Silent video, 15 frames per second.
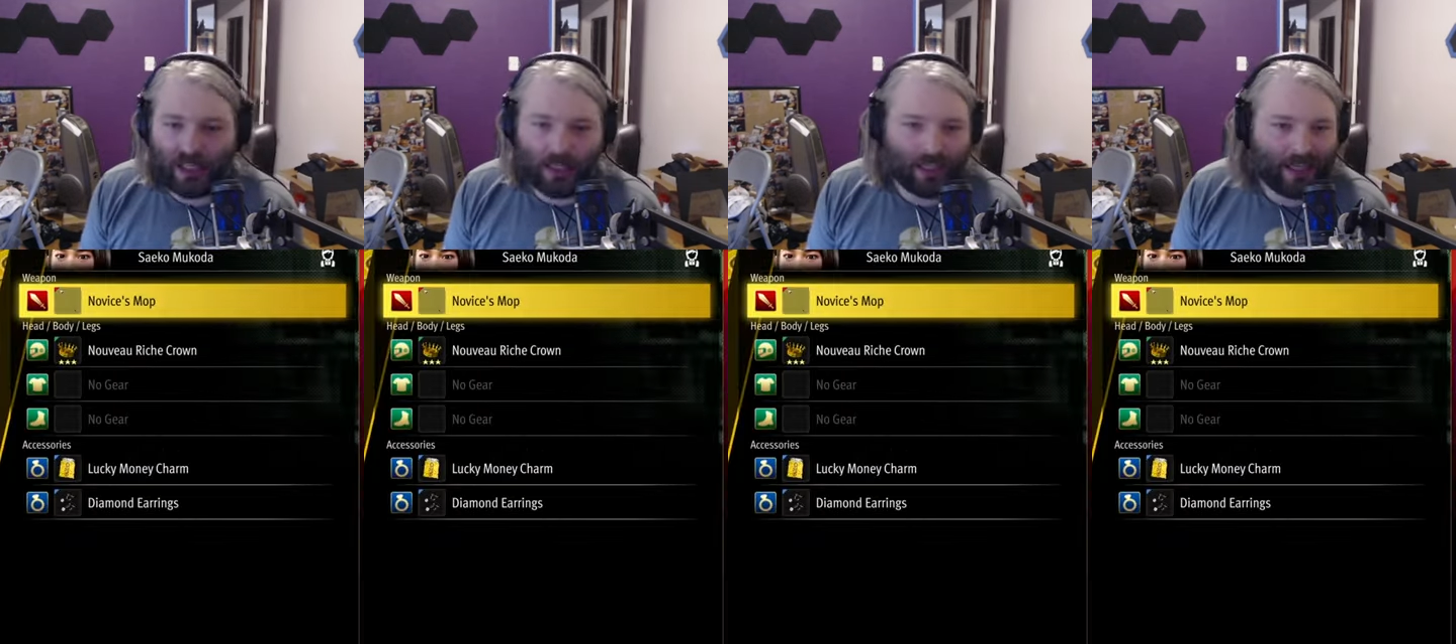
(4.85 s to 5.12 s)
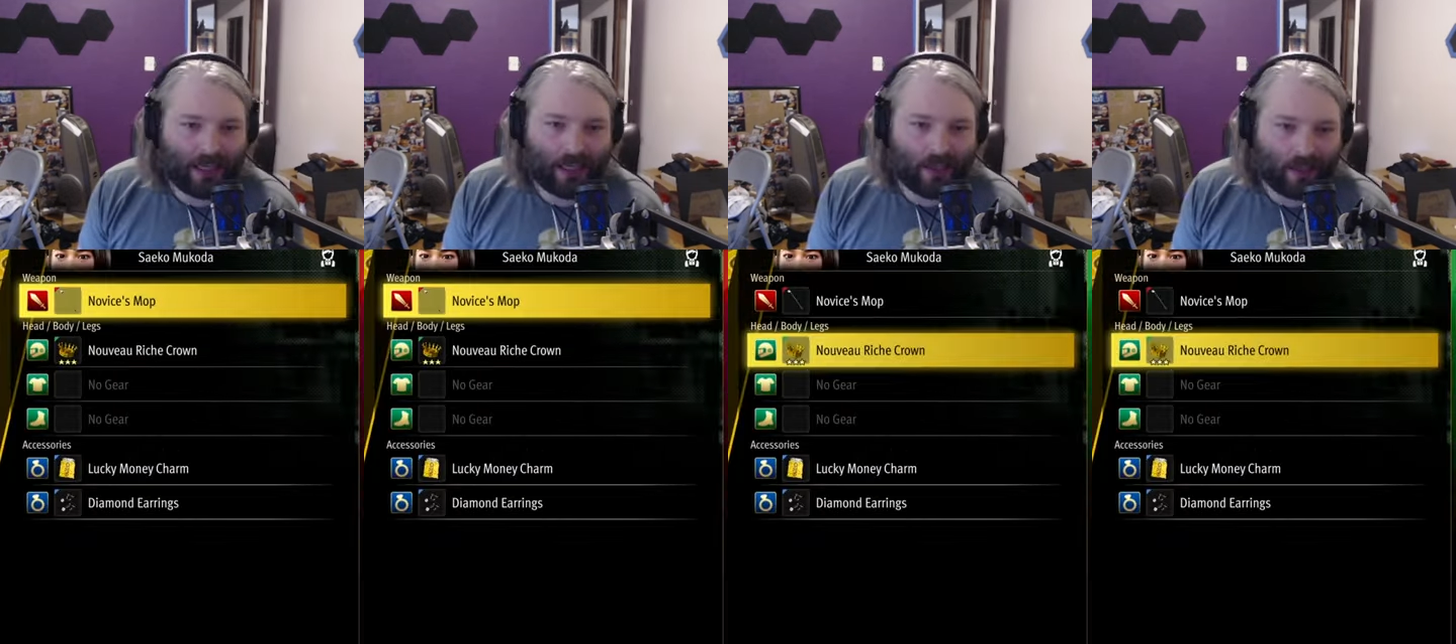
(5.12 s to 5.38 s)

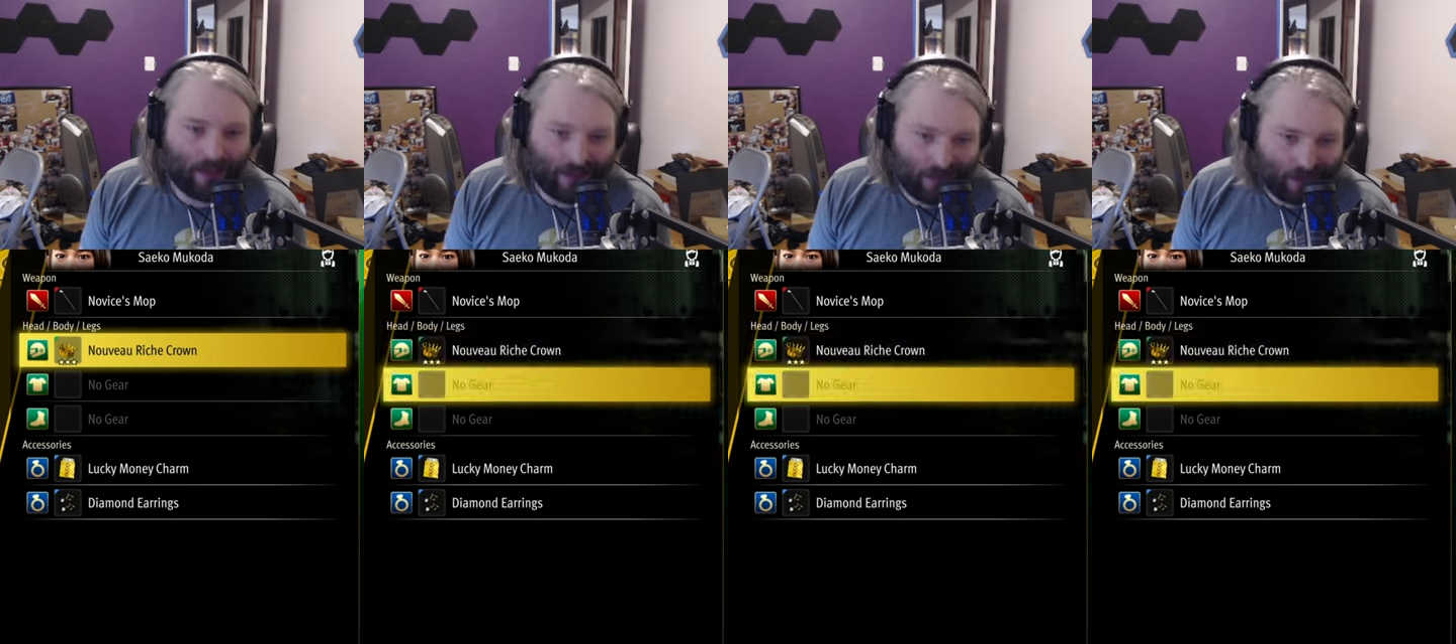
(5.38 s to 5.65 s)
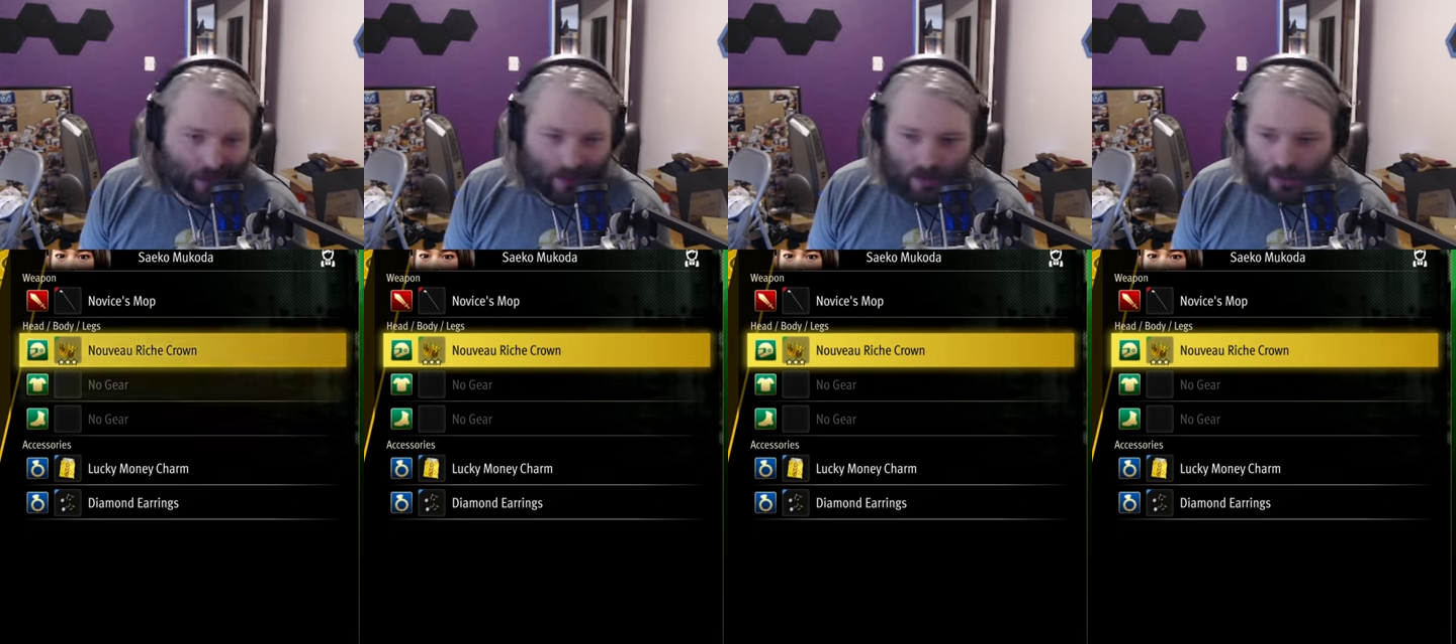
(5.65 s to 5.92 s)
like
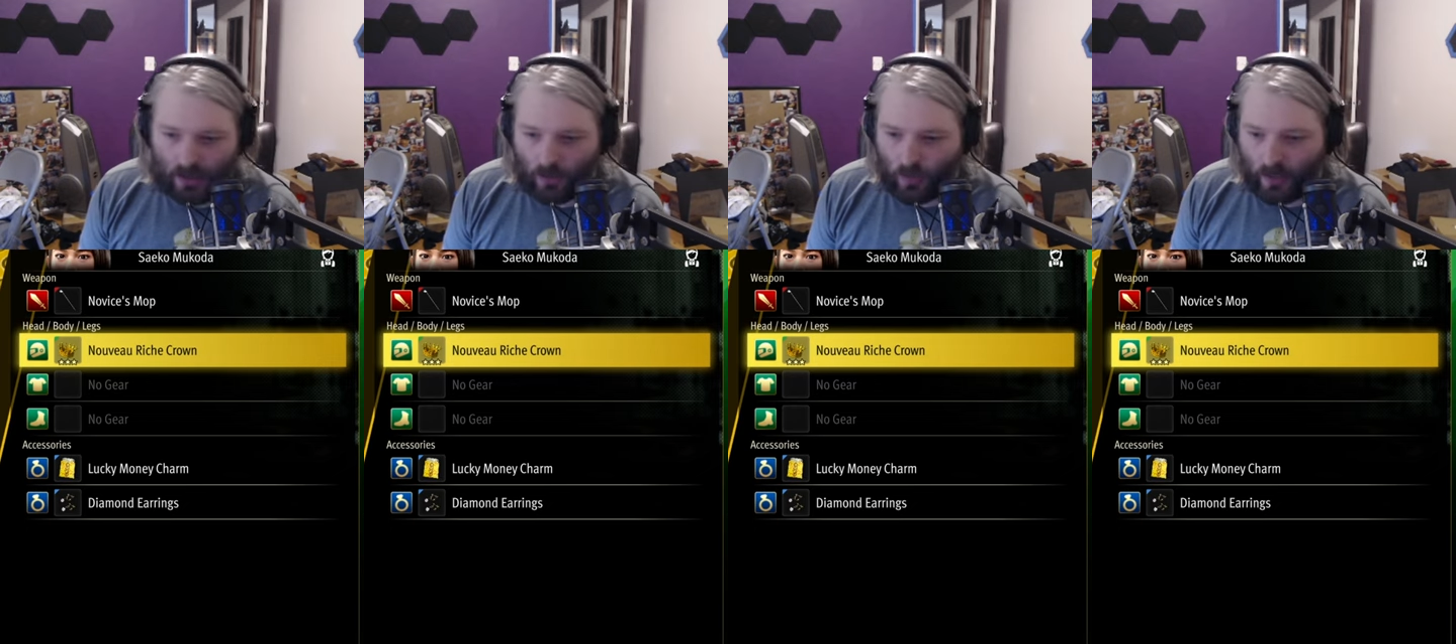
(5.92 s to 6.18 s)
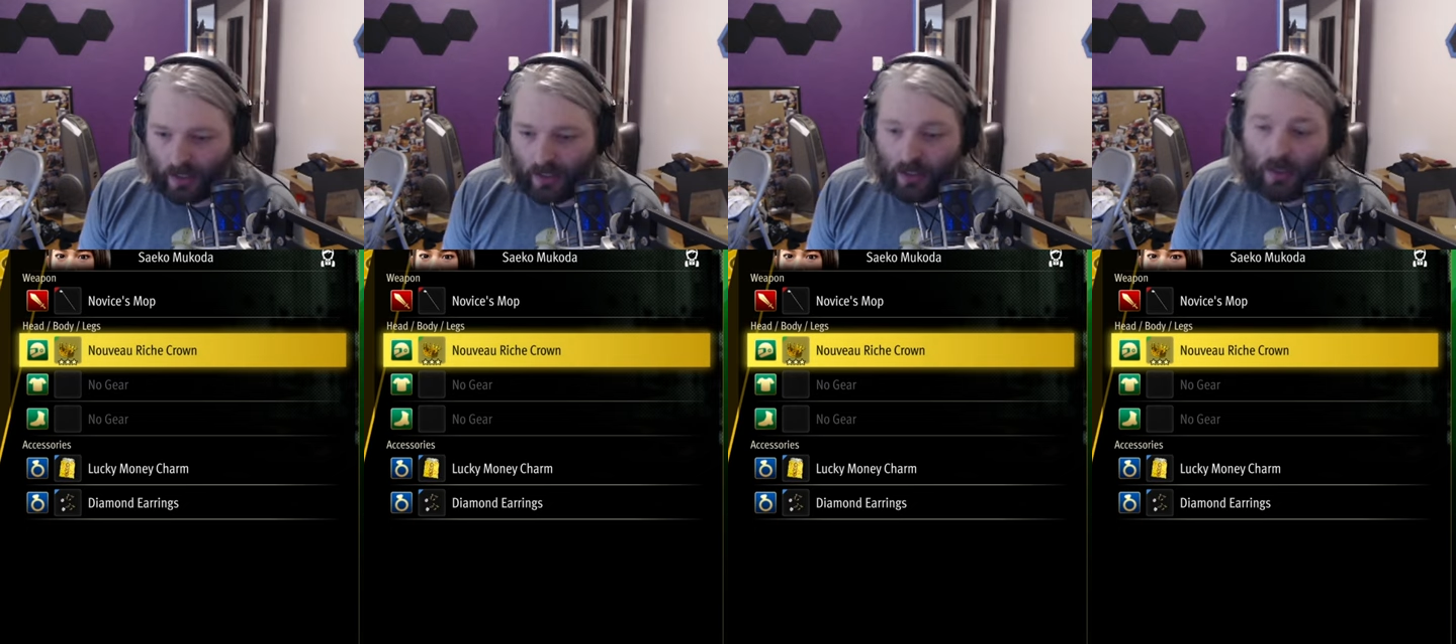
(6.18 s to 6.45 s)
this,
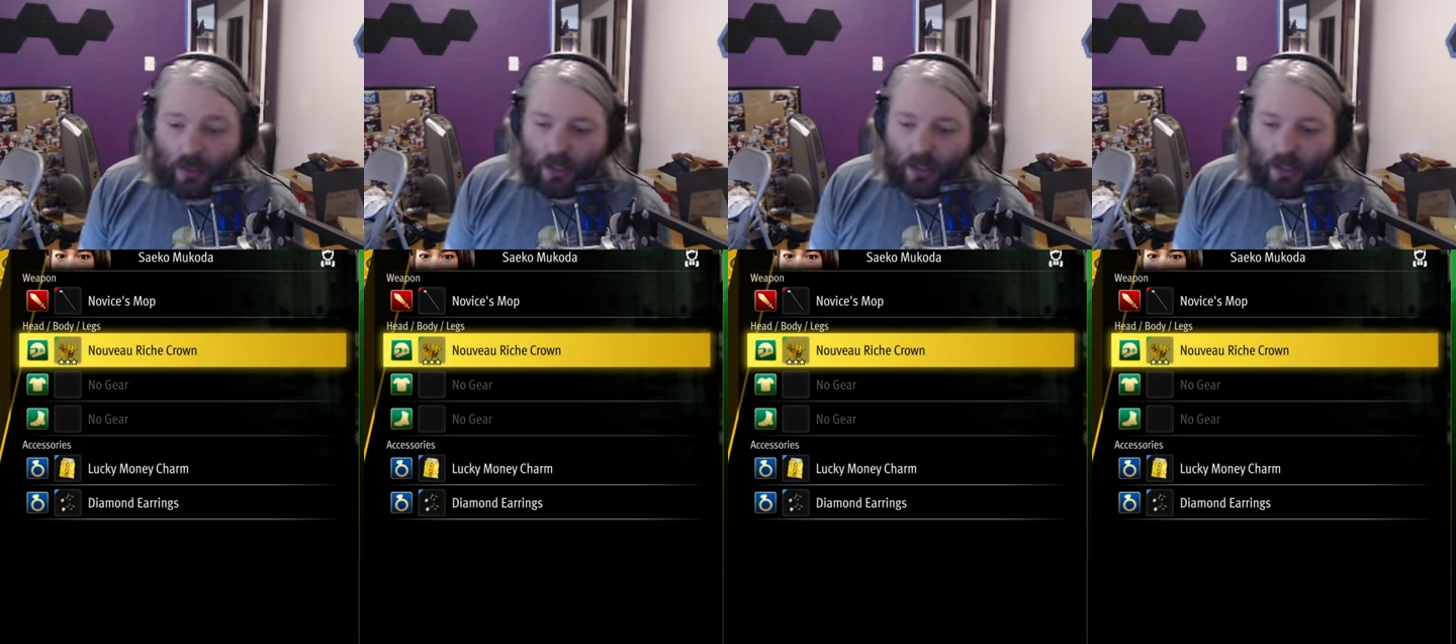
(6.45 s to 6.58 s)
right?